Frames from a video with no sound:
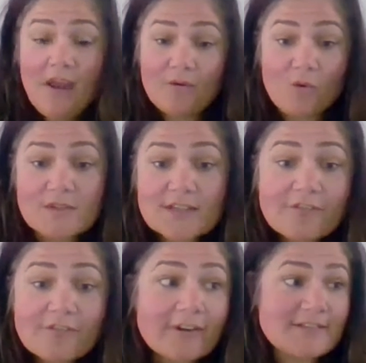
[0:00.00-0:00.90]
was
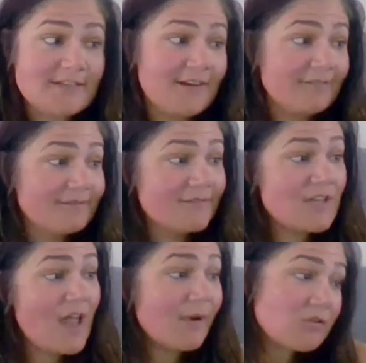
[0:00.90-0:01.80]
confronting.
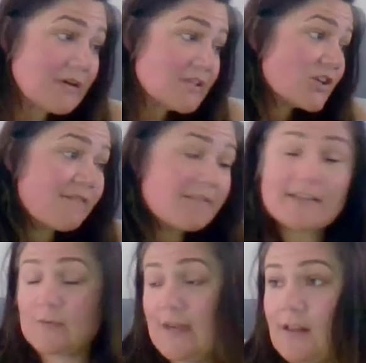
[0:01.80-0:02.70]
So how many drinks do you have
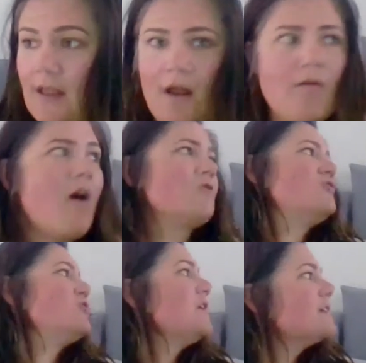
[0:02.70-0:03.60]
this week, Alanna? Oh,
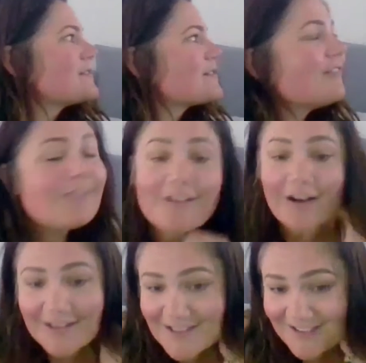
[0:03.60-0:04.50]
Jesus
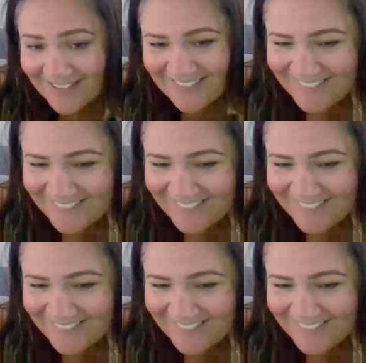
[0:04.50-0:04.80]
Christ. Like,